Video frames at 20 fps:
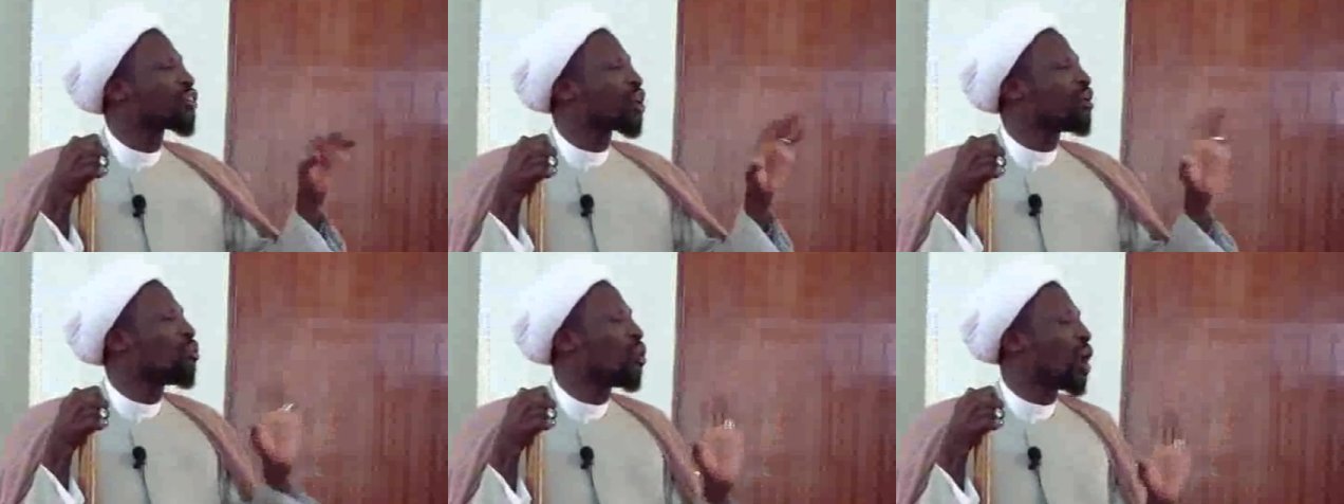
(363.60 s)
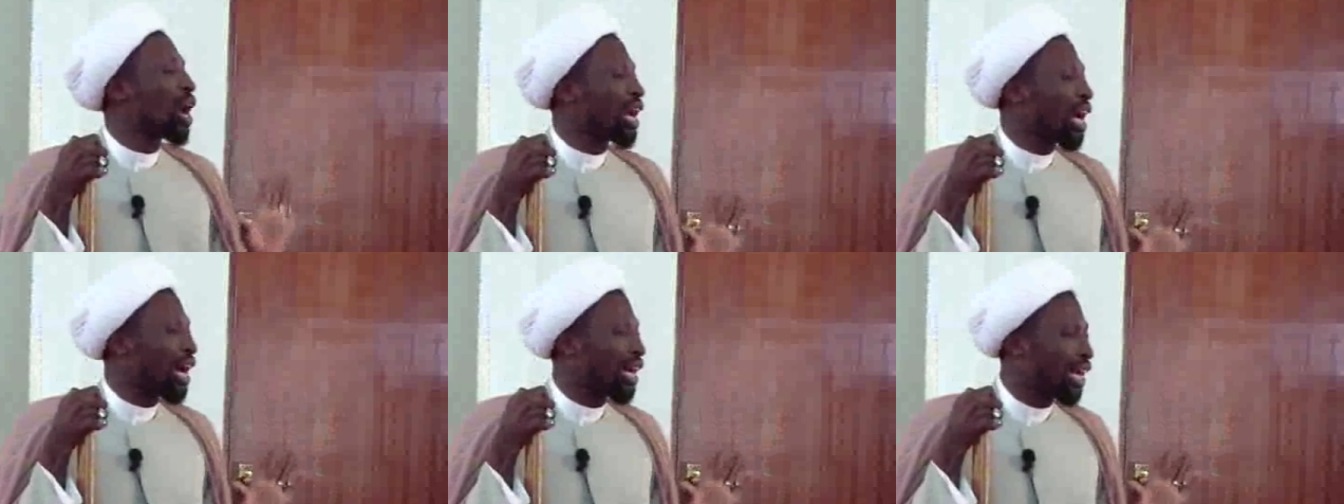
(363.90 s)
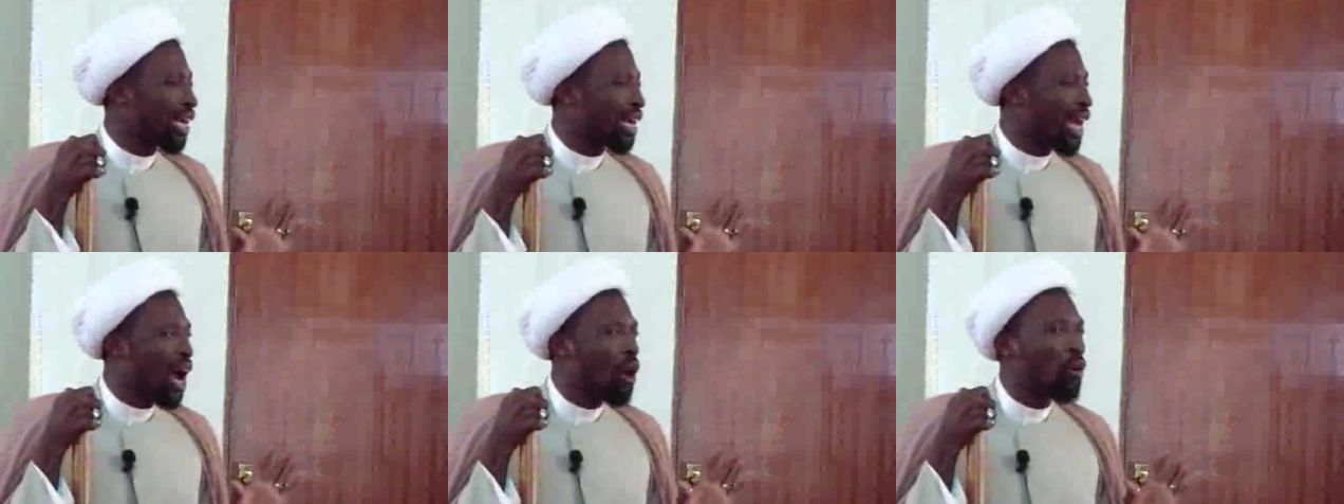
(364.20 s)
from one
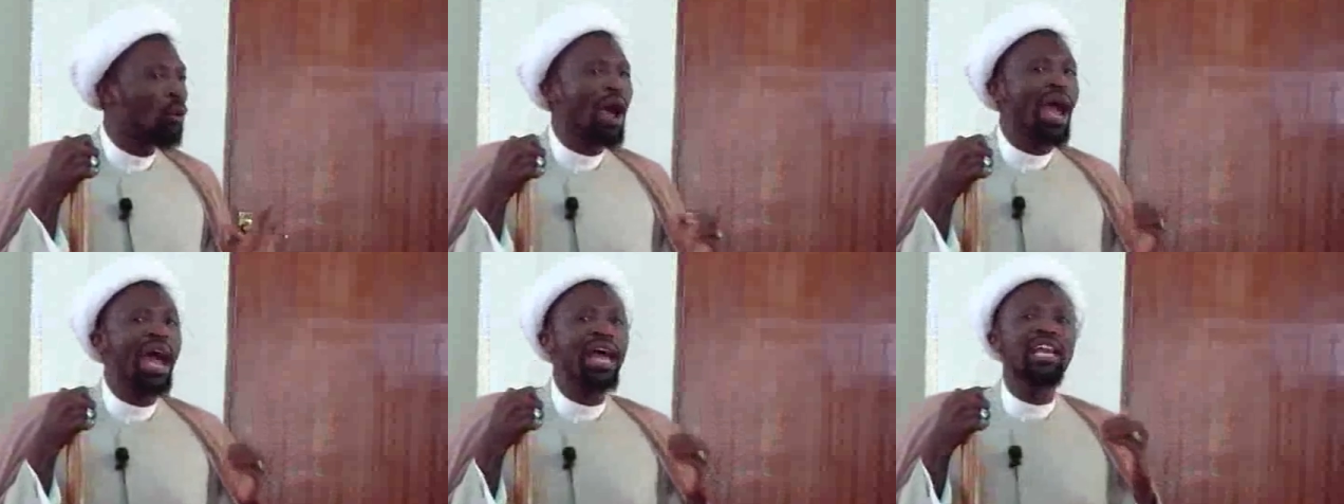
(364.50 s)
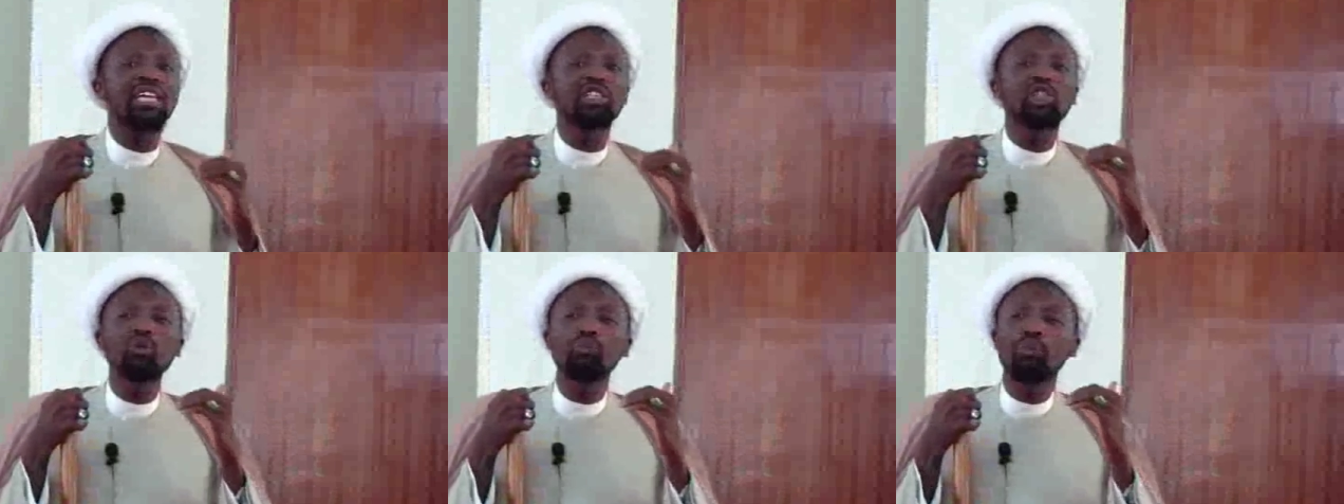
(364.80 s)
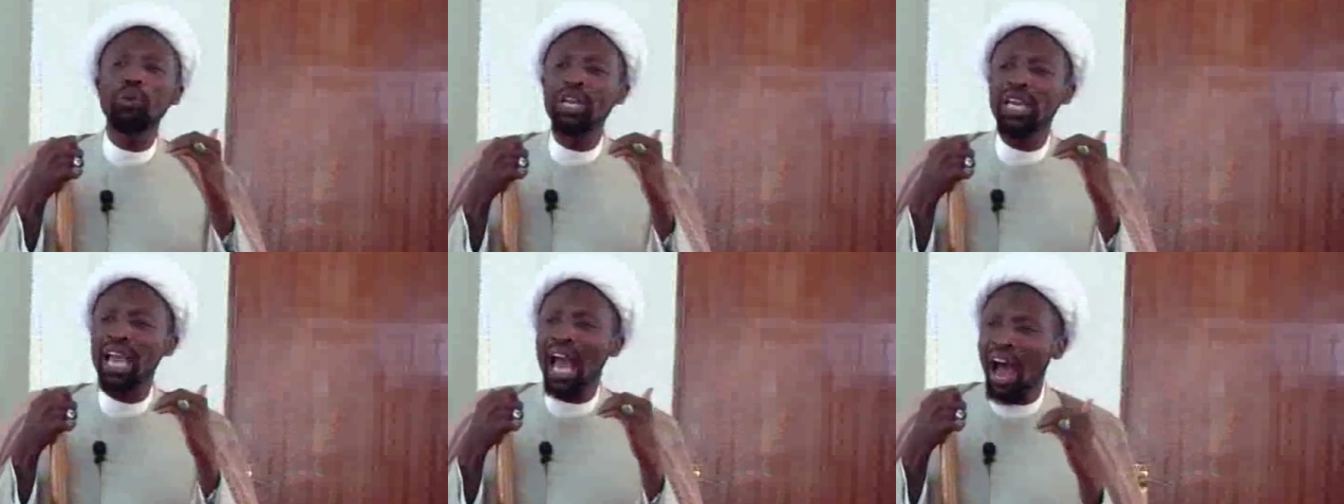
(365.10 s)
another, where the
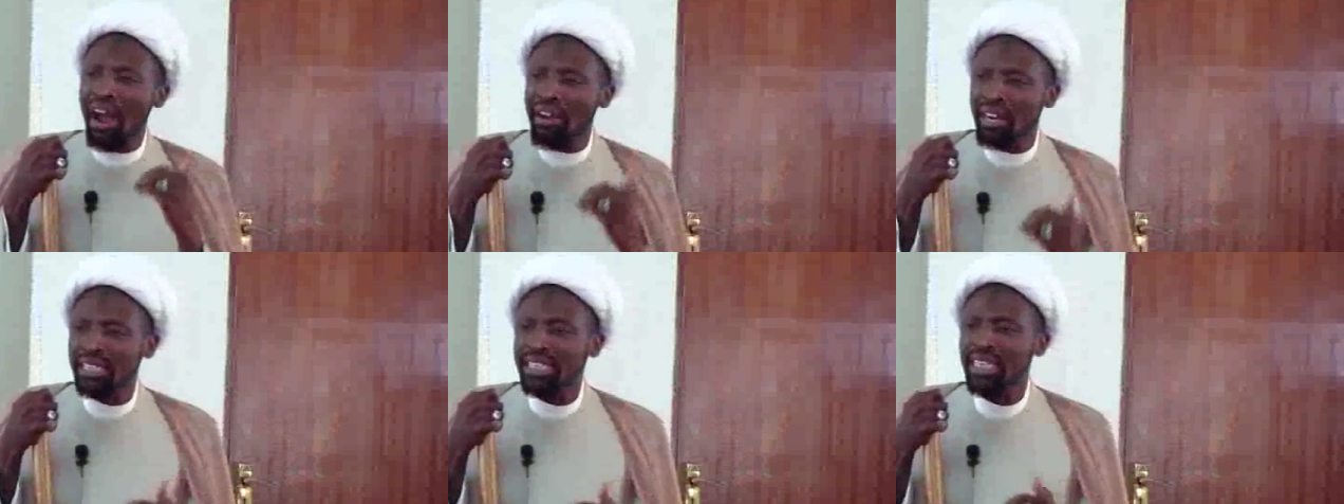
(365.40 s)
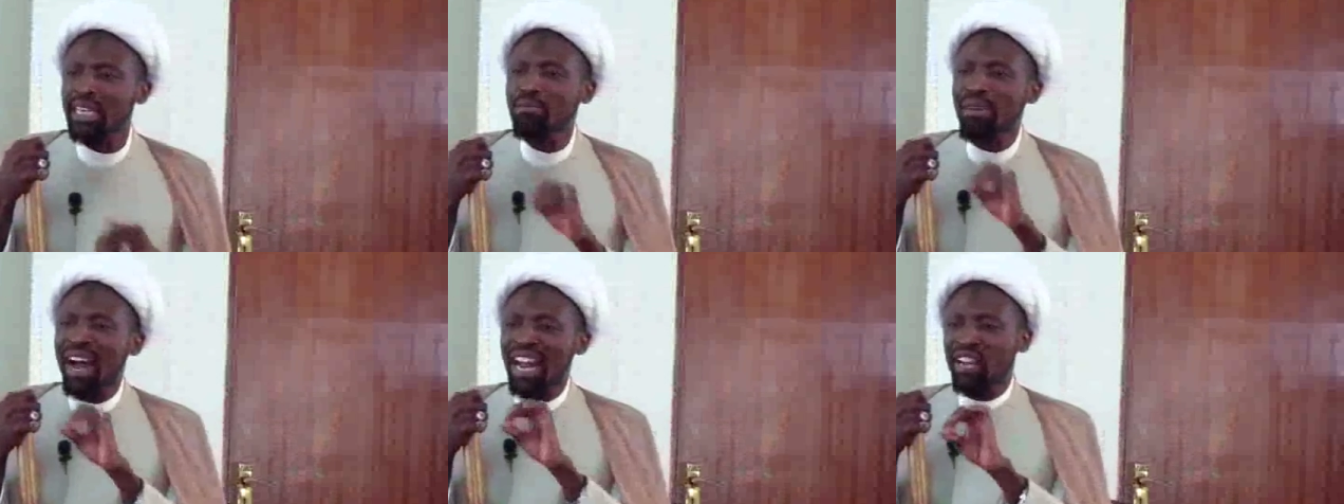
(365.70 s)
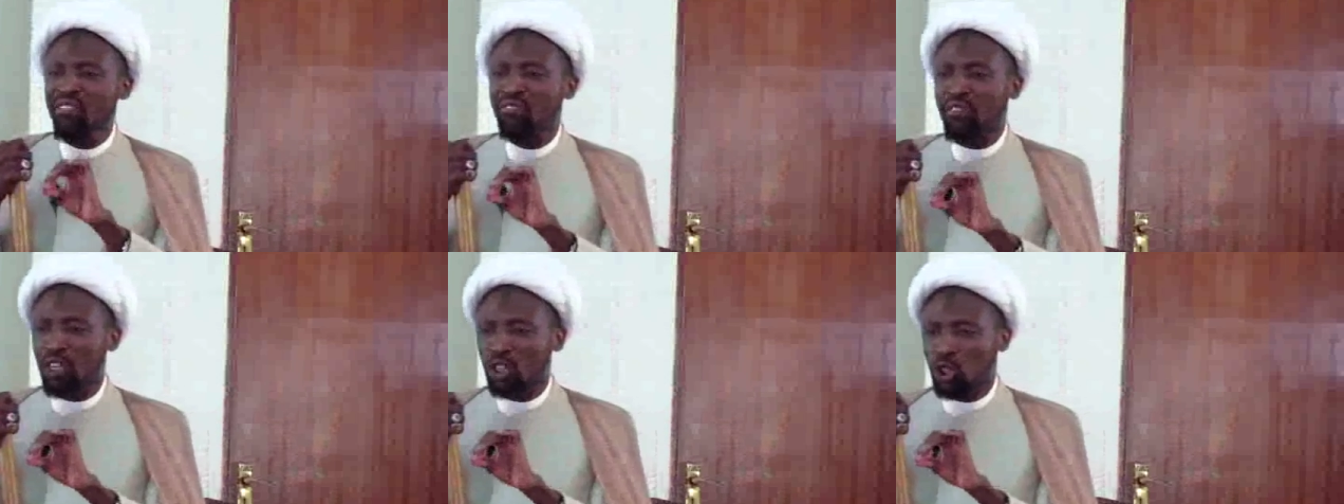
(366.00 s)
superiority
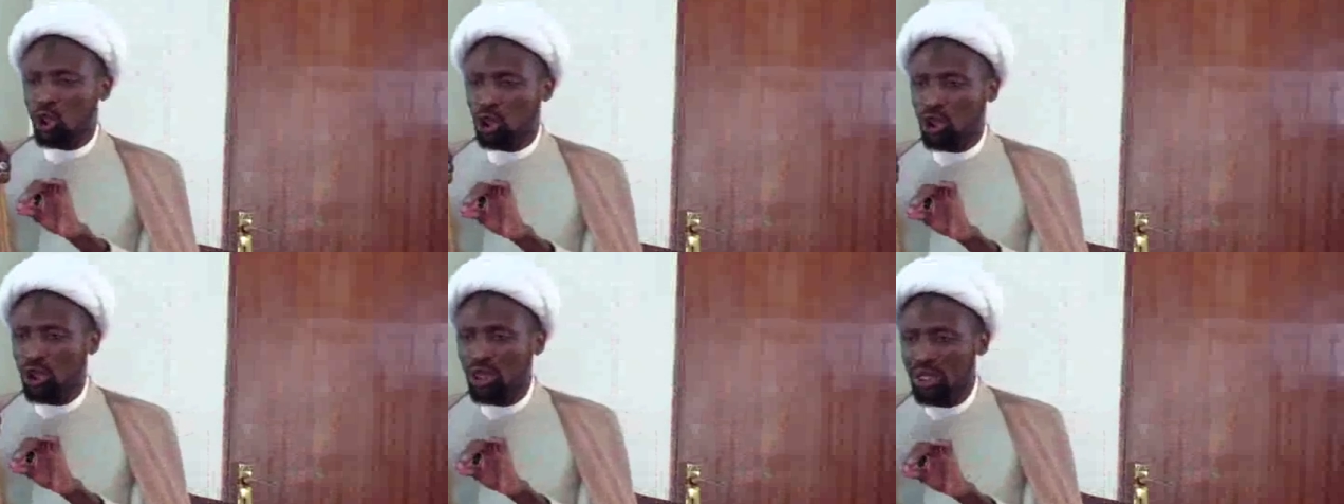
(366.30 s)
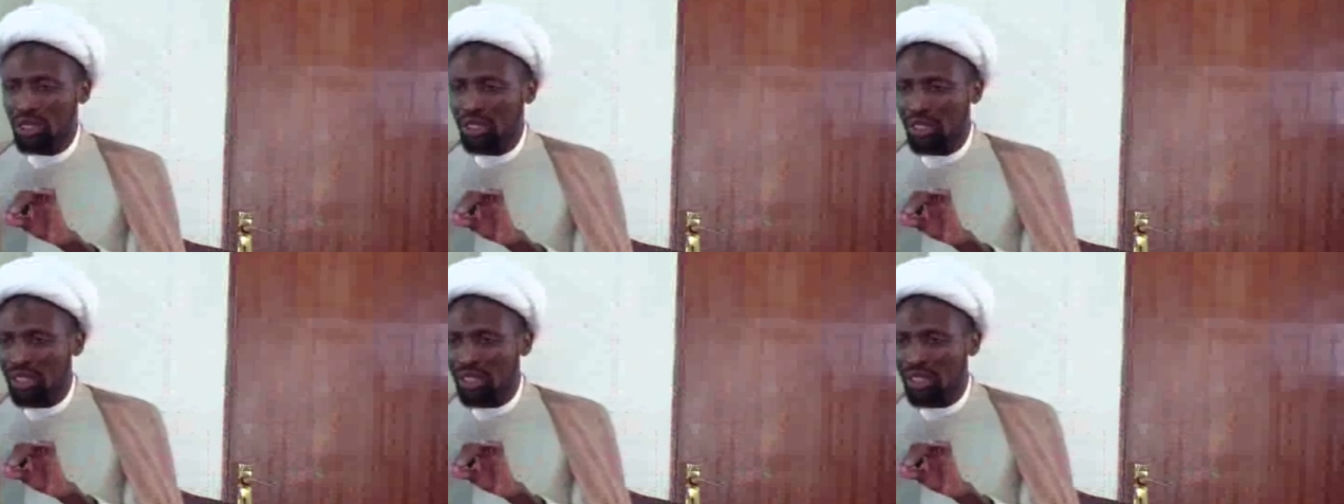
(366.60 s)
manifests,